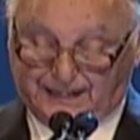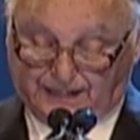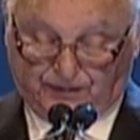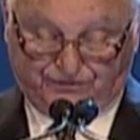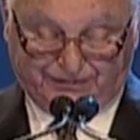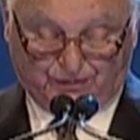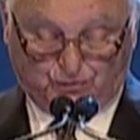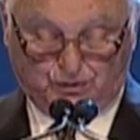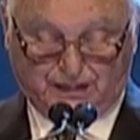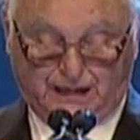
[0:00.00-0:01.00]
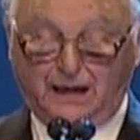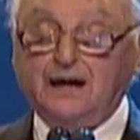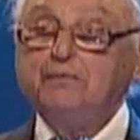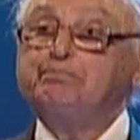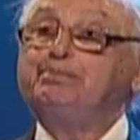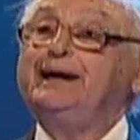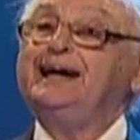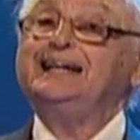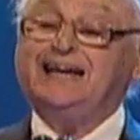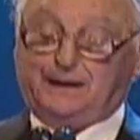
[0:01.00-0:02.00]
indifferent to the
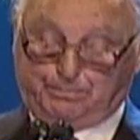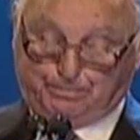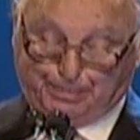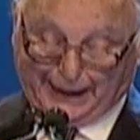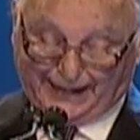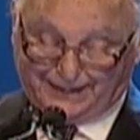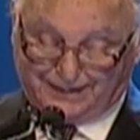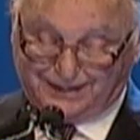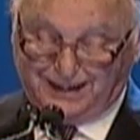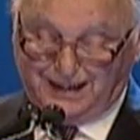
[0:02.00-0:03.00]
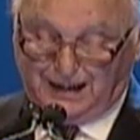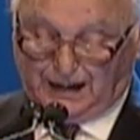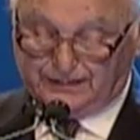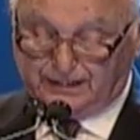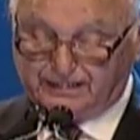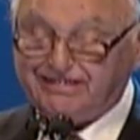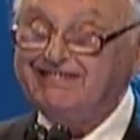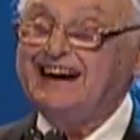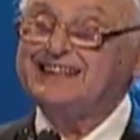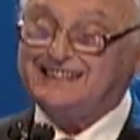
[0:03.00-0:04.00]
peeling paint and the
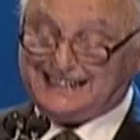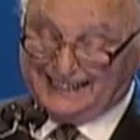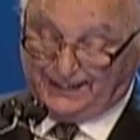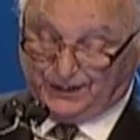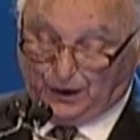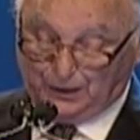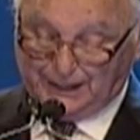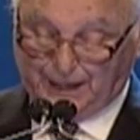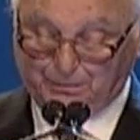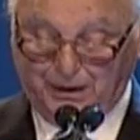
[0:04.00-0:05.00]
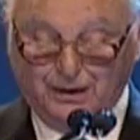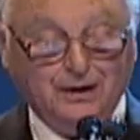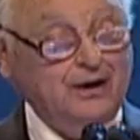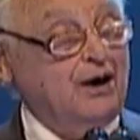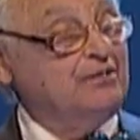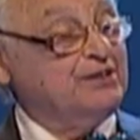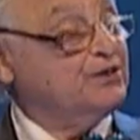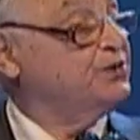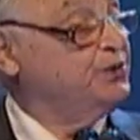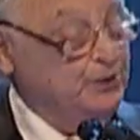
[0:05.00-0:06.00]
cracked linoleum of the
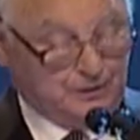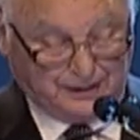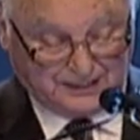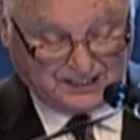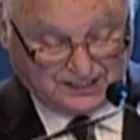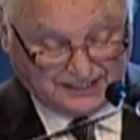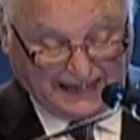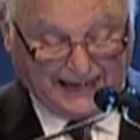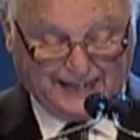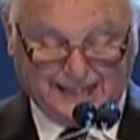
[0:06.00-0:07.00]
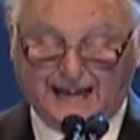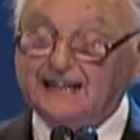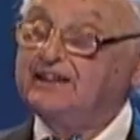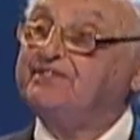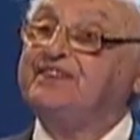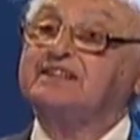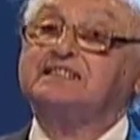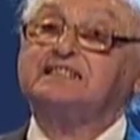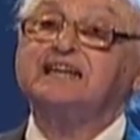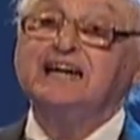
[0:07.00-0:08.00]
Tudor style
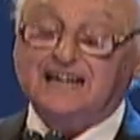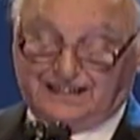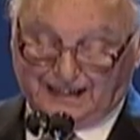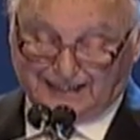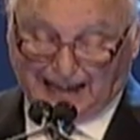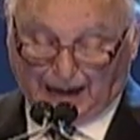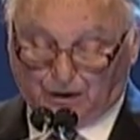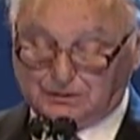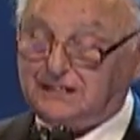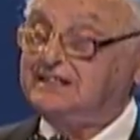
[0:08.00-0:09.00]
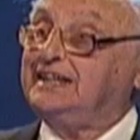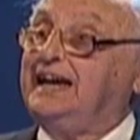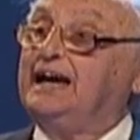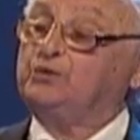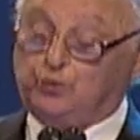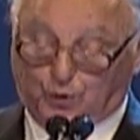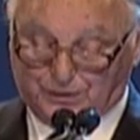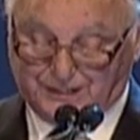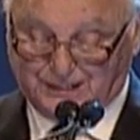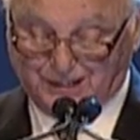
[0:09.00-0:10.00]
edifice that houses the
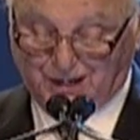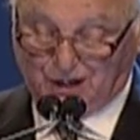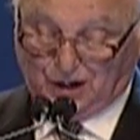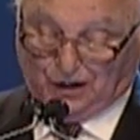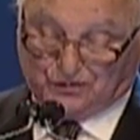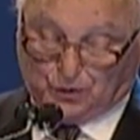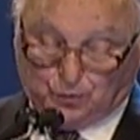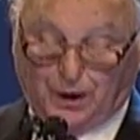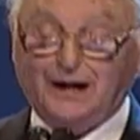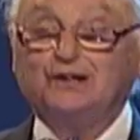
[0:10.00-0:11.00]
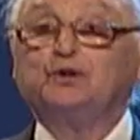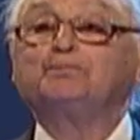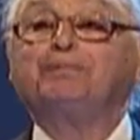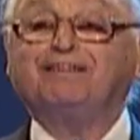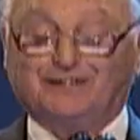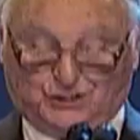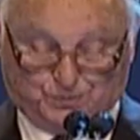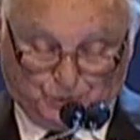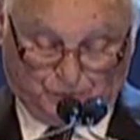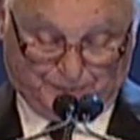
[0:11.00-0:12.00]
headquarters of the World
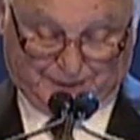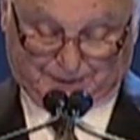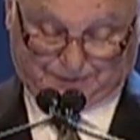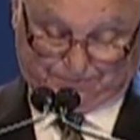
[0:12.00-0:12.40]
Lubavitch movement.